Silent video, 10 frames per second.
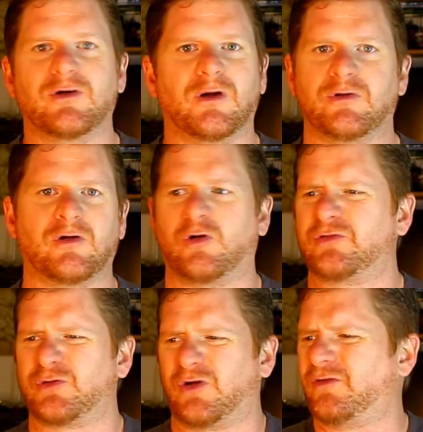a
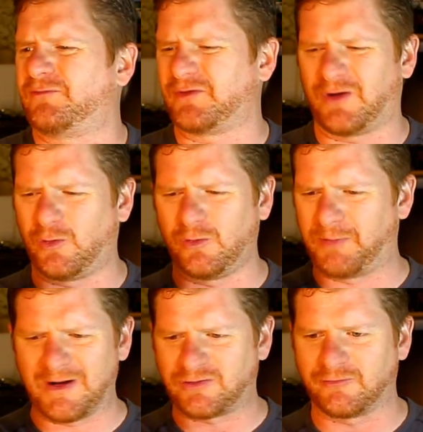whole
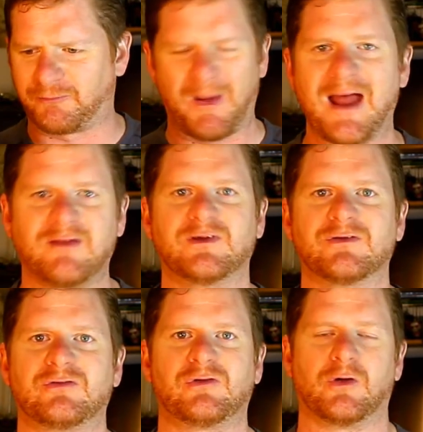bunch of bad
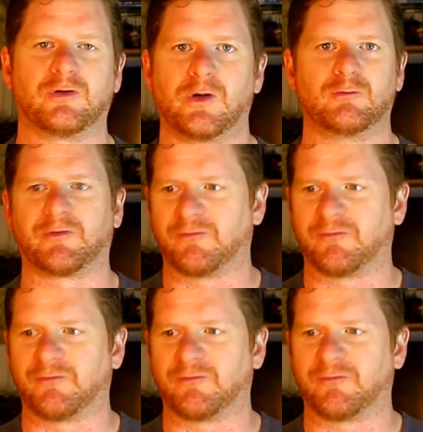things going wrong.